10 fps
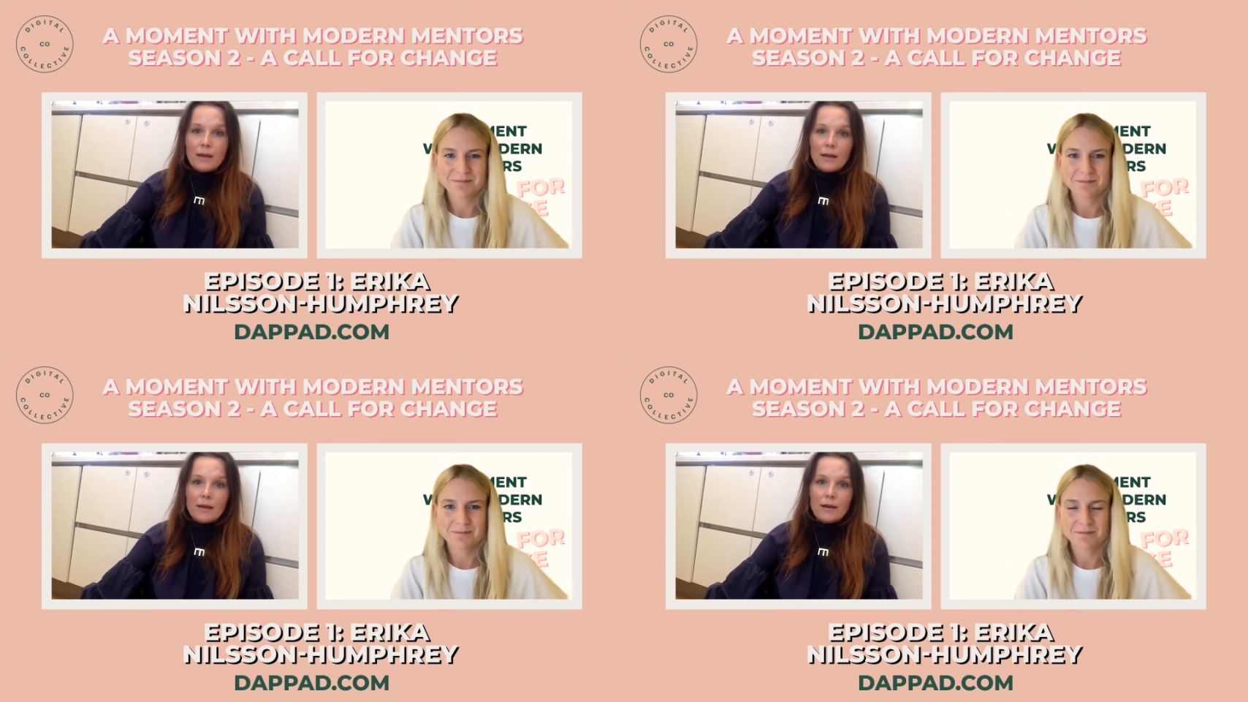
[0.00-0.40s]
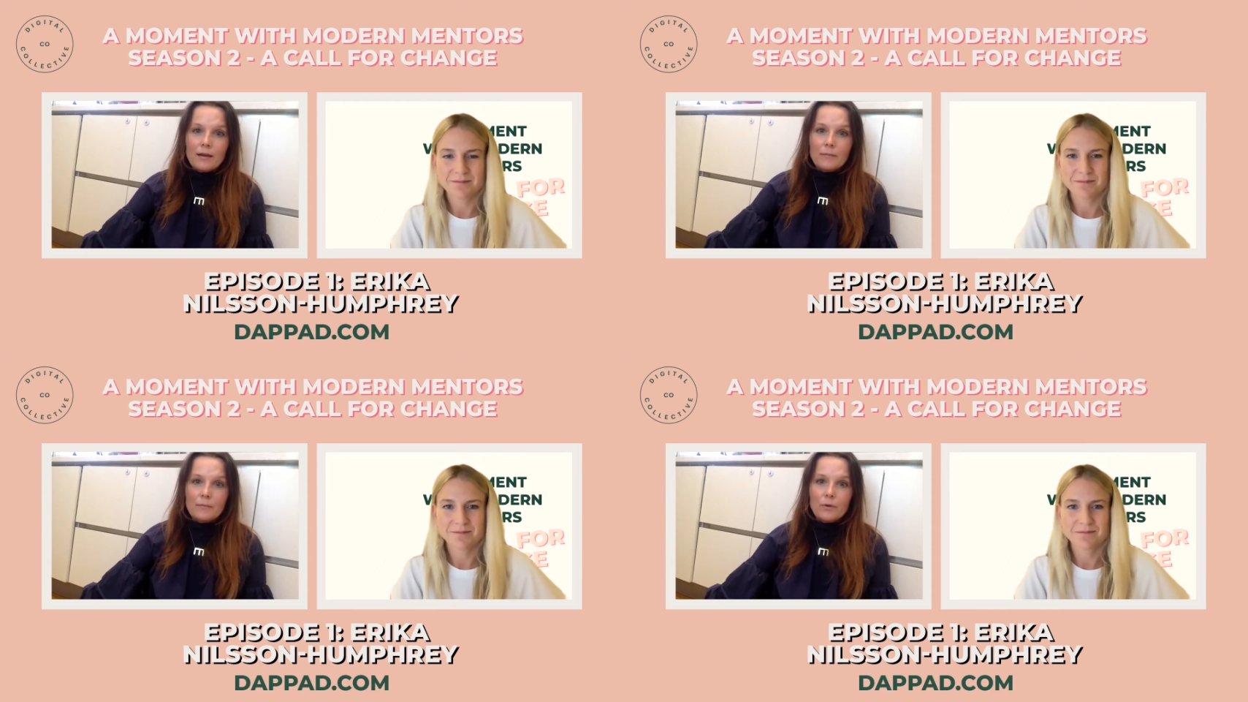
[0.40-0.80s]

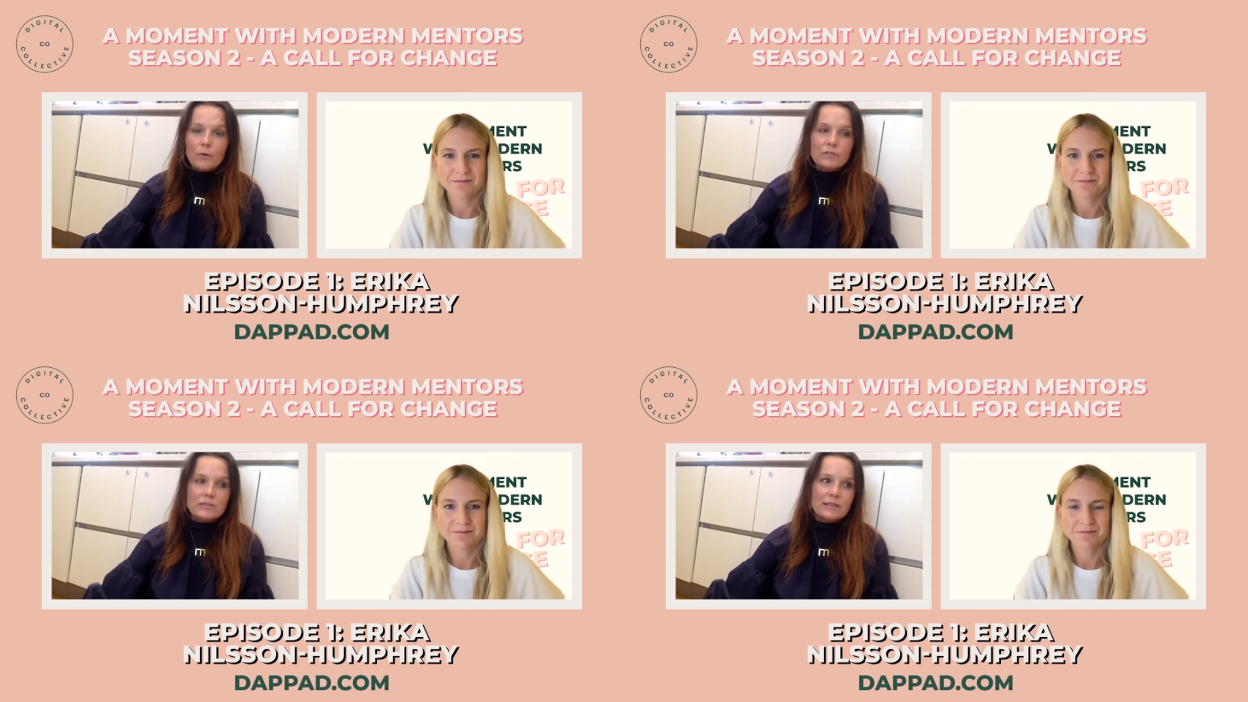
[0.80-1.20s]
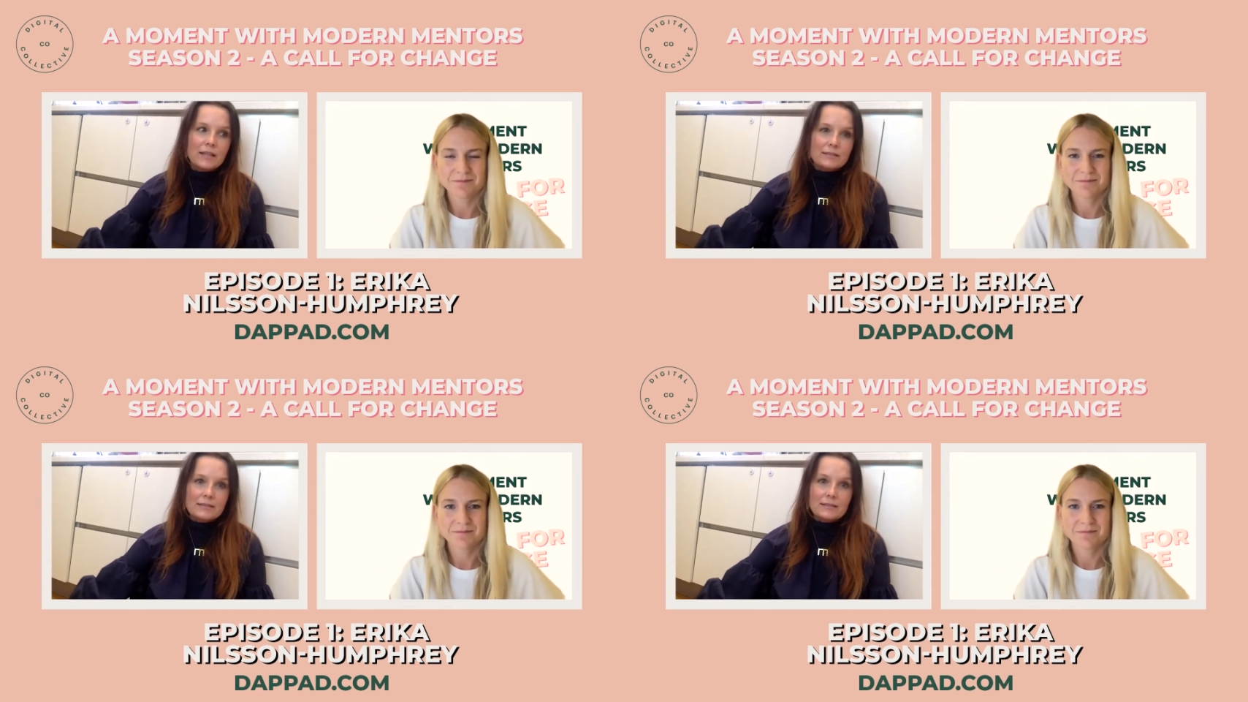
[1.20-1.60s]
Speaker 1: um, obviously
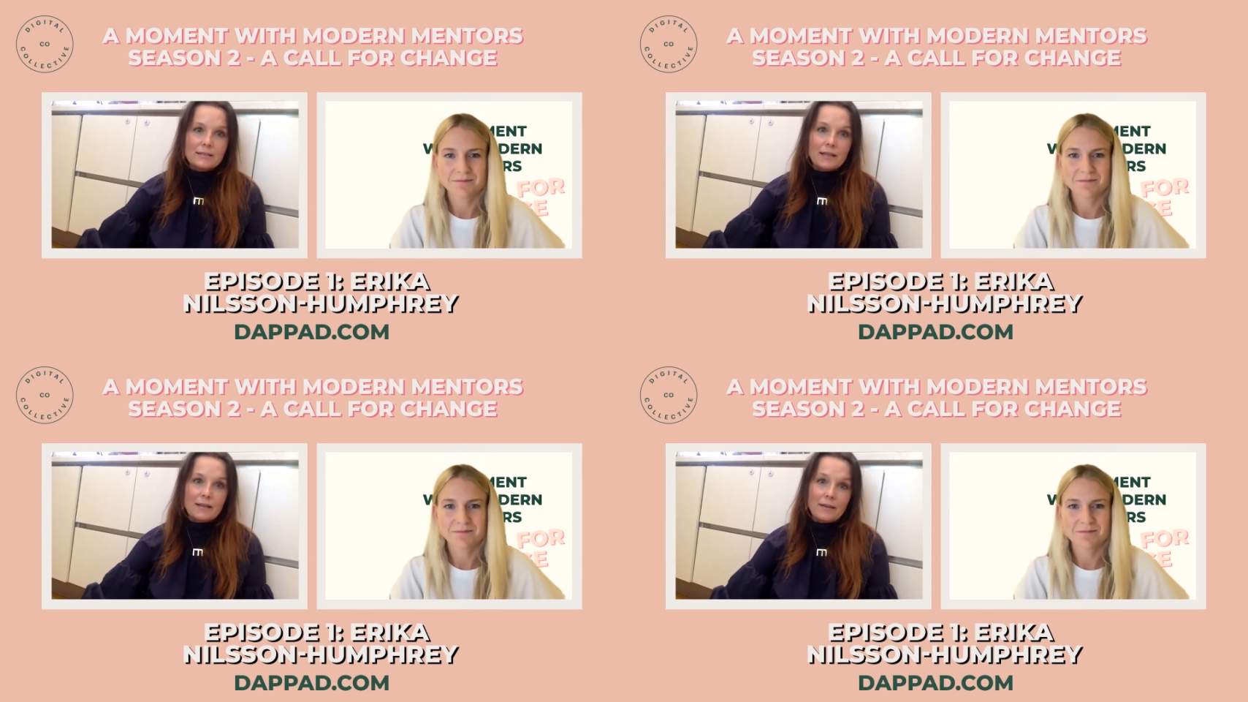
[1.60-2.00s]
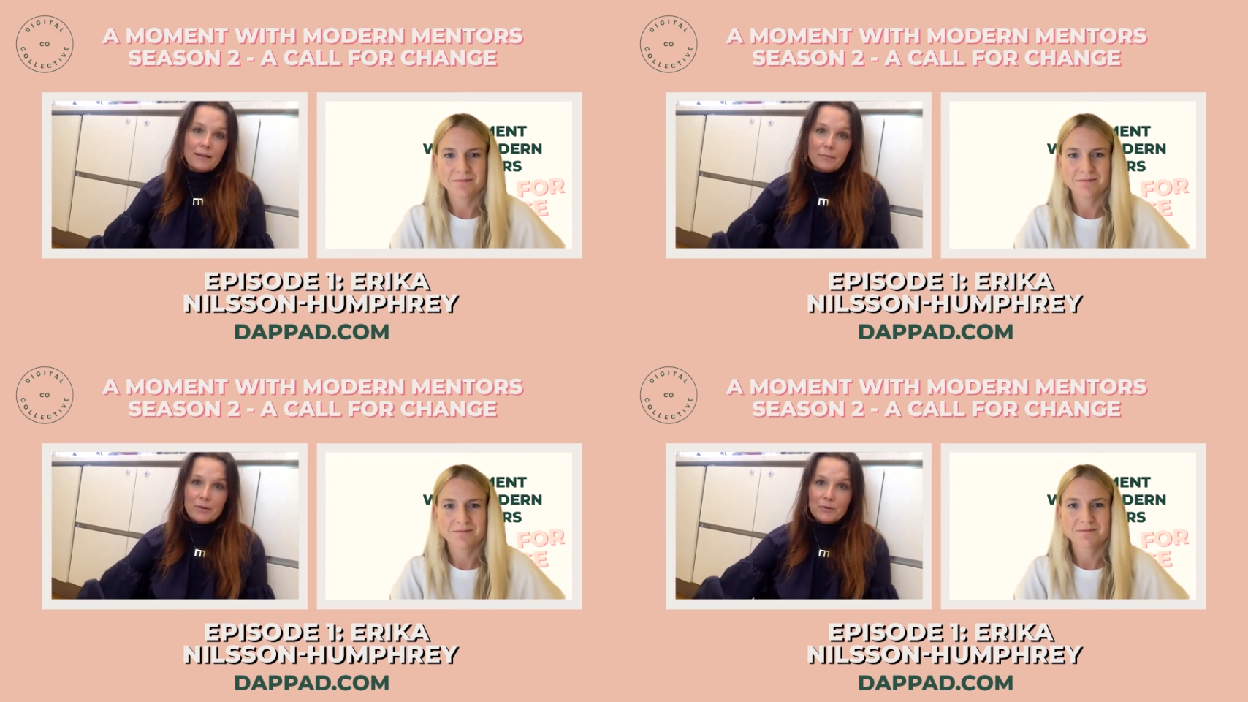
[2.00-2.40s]
that's uh,
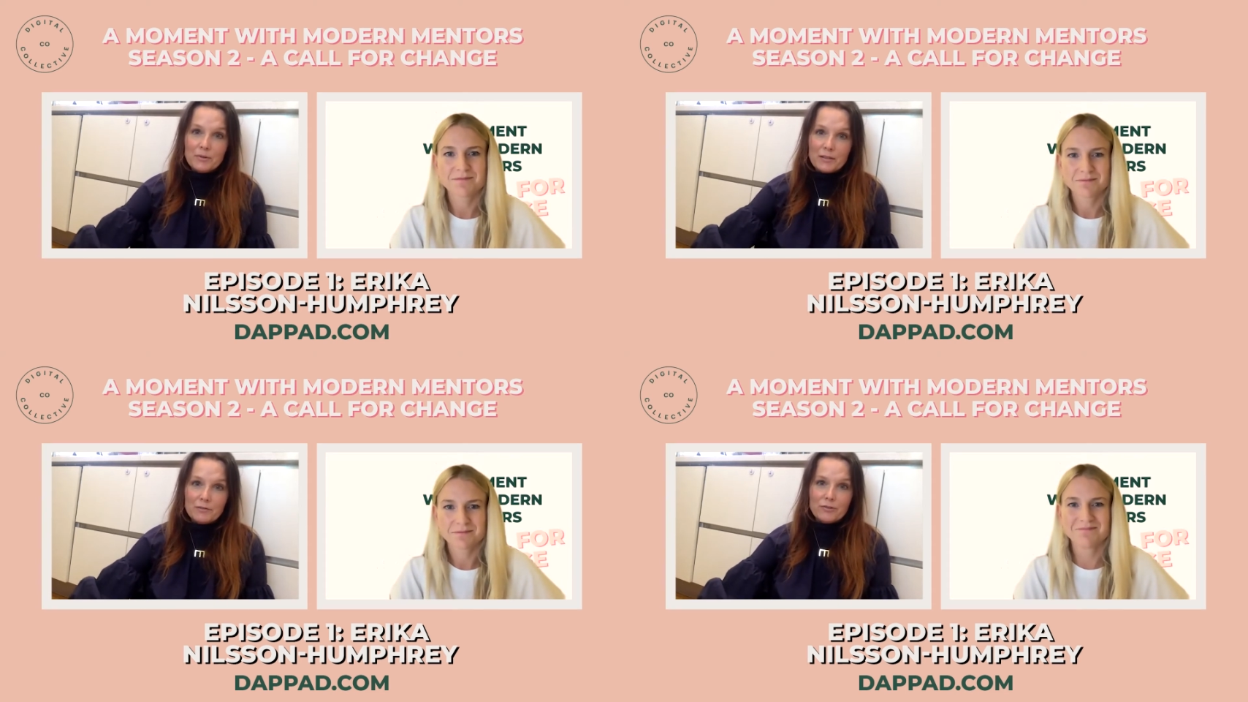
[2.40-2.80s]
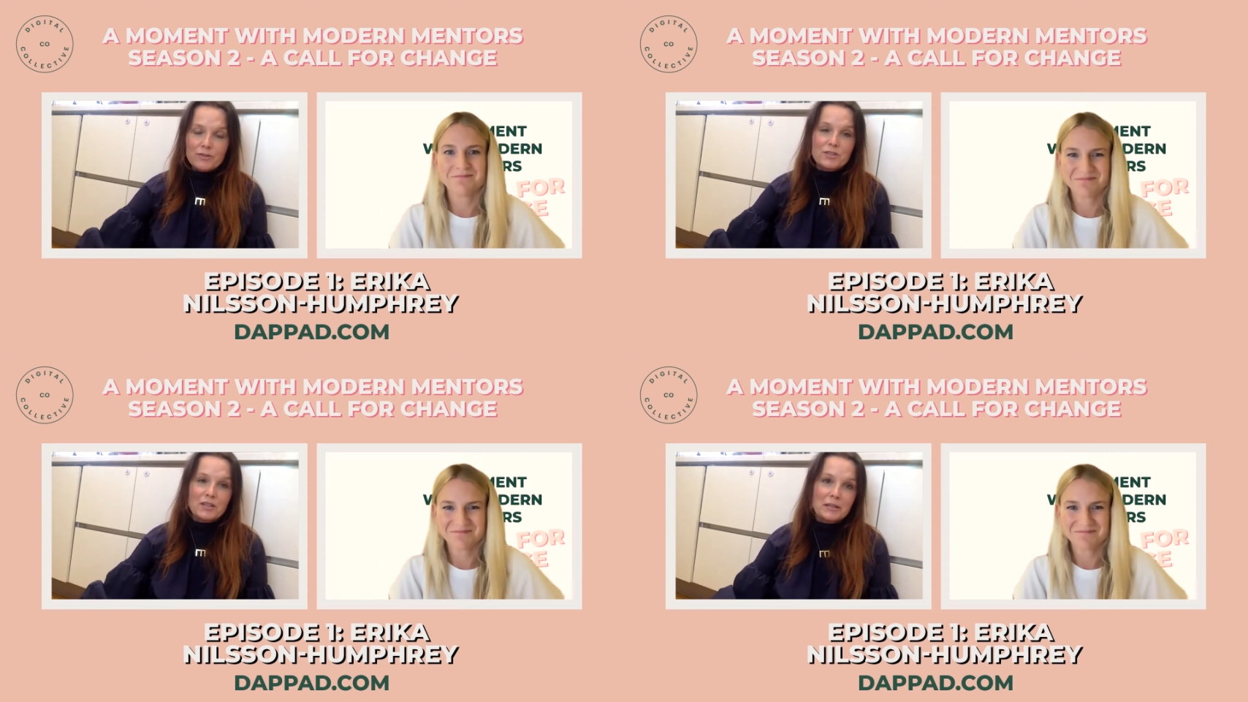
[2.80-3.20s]
anybody who's had a
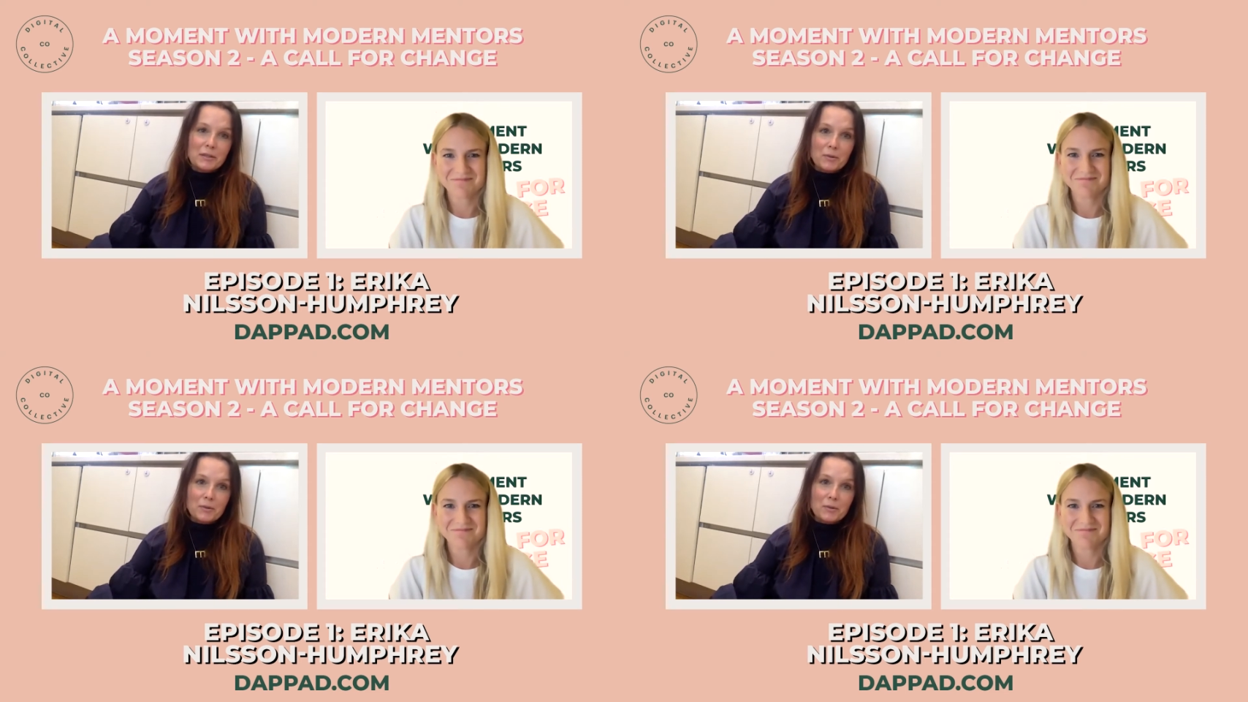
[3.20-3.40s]
first child know